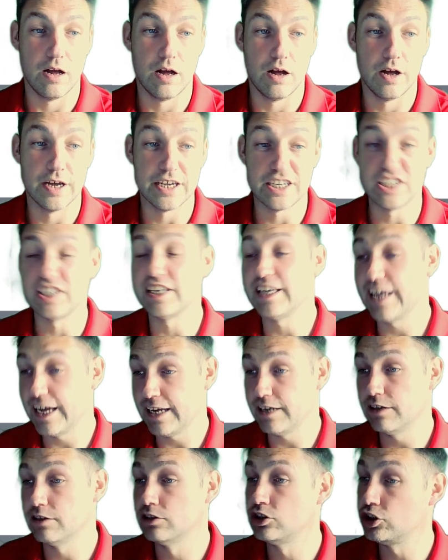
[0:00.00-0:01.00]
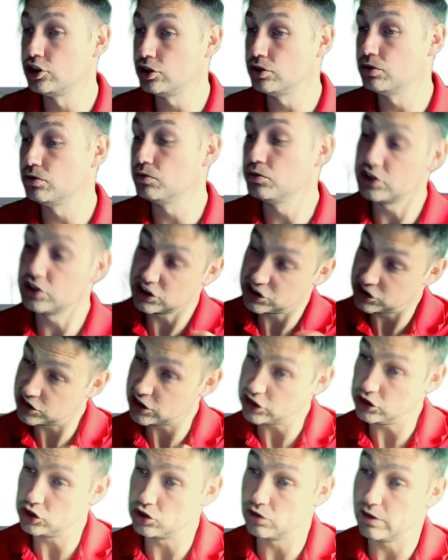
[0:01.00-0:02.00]
I can again choose
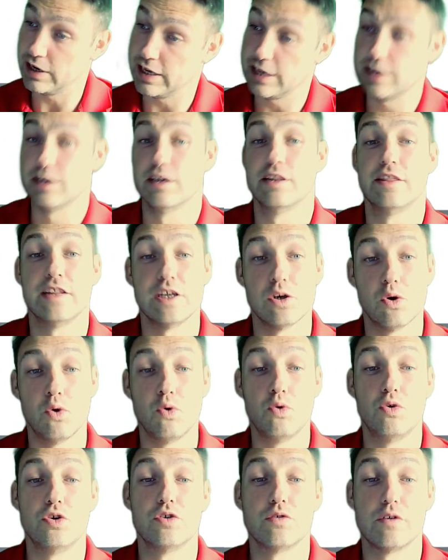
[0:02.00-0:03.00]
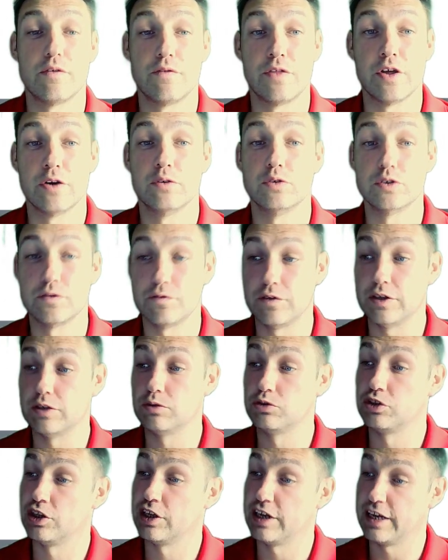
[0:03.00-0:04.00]
centrally the order of those
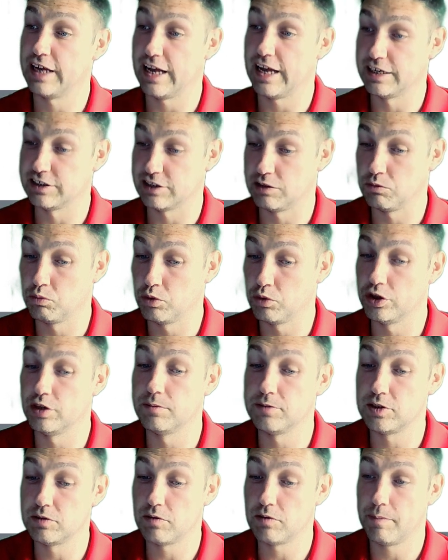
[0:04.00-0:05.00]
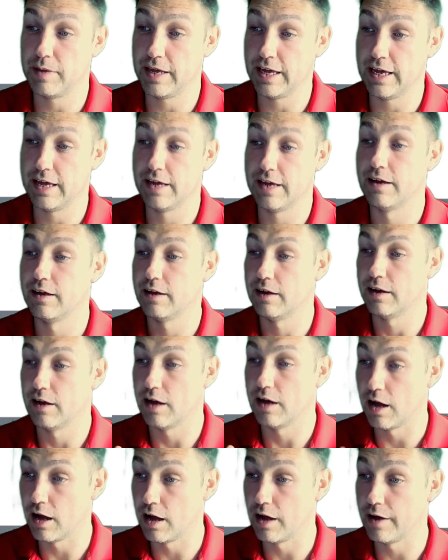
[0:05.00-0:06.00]
fields that as I want them to appear
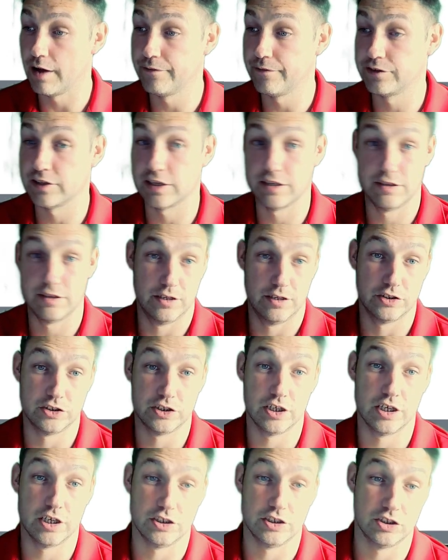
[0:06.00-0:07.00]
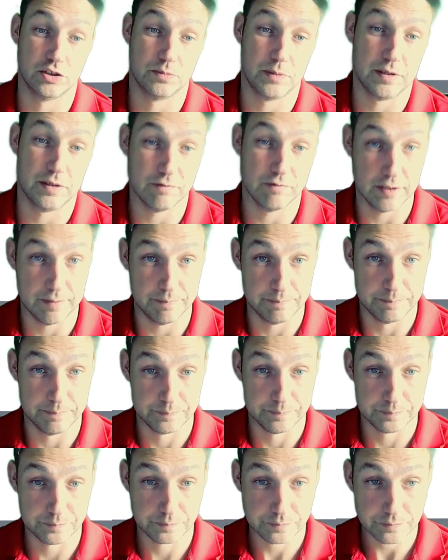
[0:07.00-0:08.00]
after a search has been run.
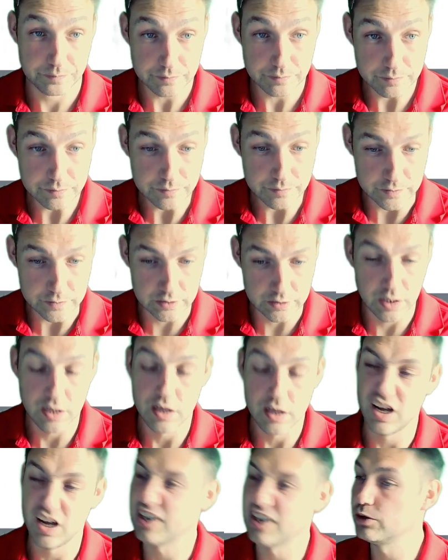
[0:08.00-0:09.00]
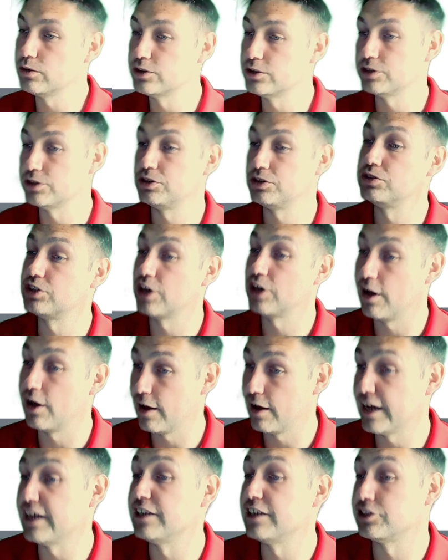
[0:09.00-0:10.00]
I could also choose to
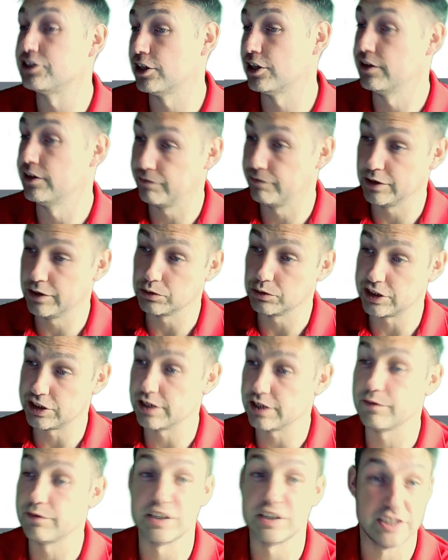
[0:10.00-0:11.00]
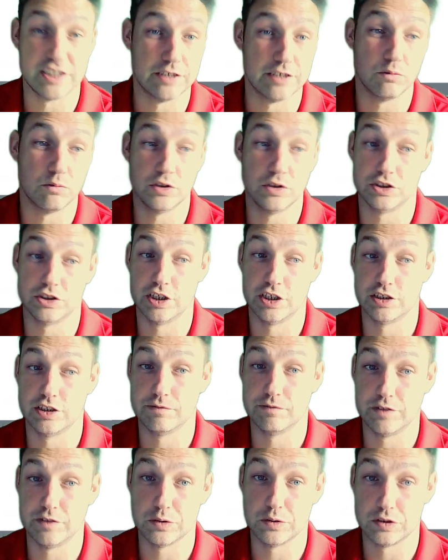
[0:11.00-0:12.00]
hide certain fields here if I didn't want
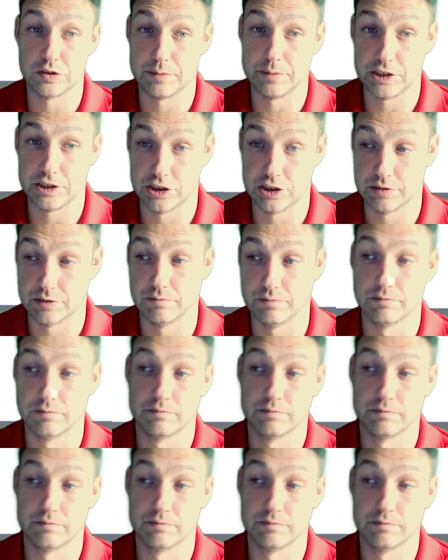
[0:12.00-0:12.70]
certain fields to be shown.